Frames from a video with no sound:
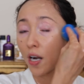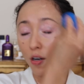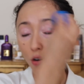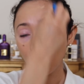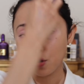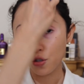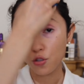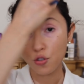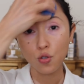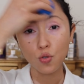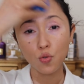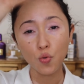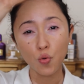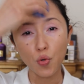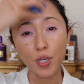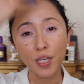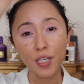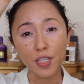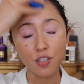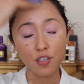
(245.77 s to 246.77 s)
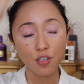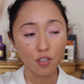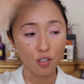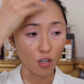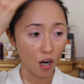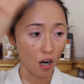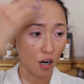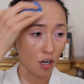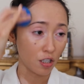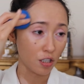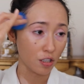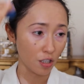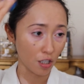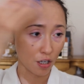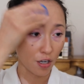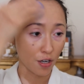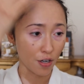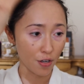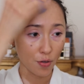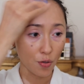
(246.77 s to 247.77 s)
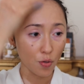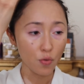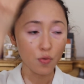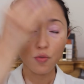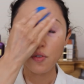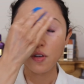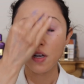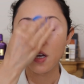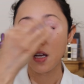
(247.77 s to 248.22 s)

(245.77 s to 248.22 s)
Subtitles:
or two in stock that are new,